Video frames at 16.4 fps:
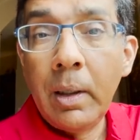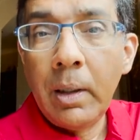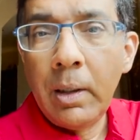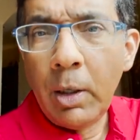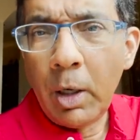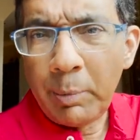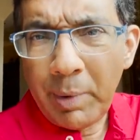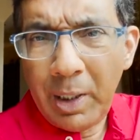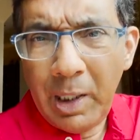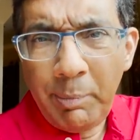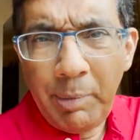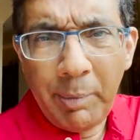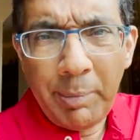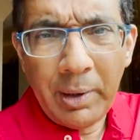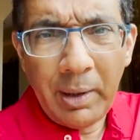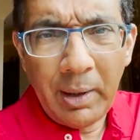Not many
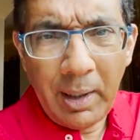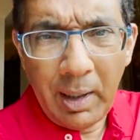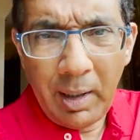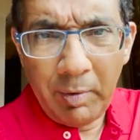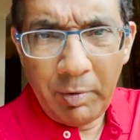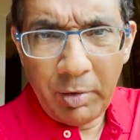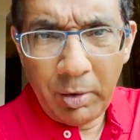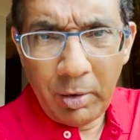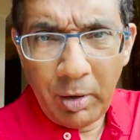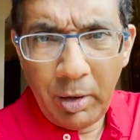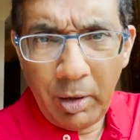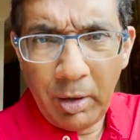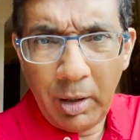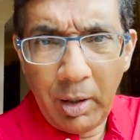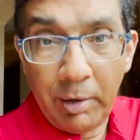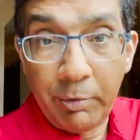people have
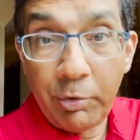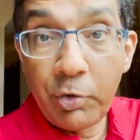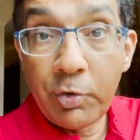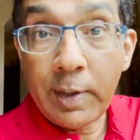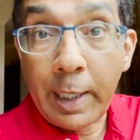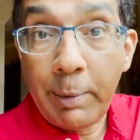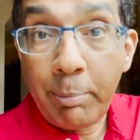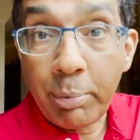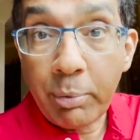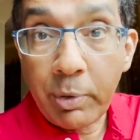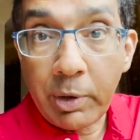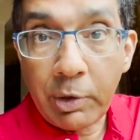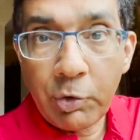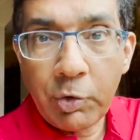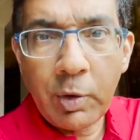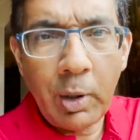heard of
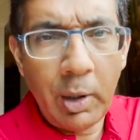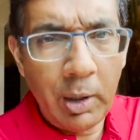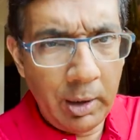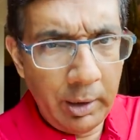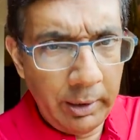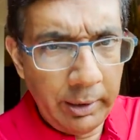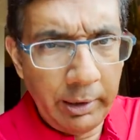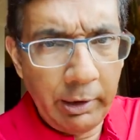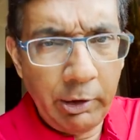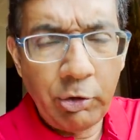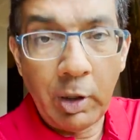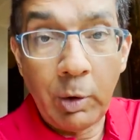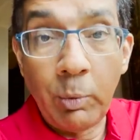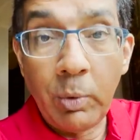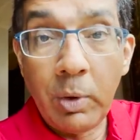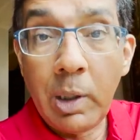Cypress College,
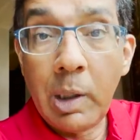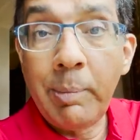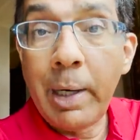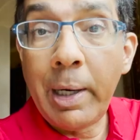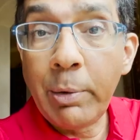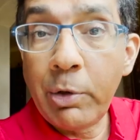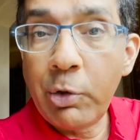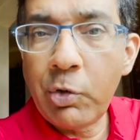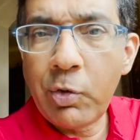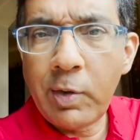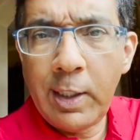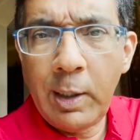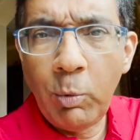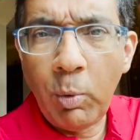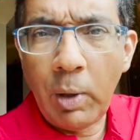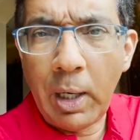and we're about to
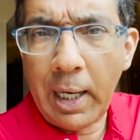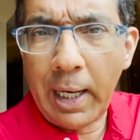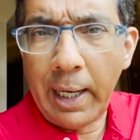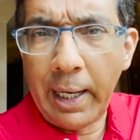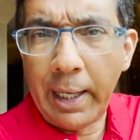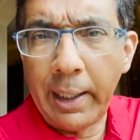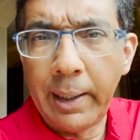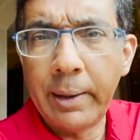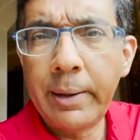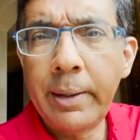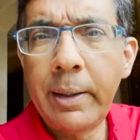see why.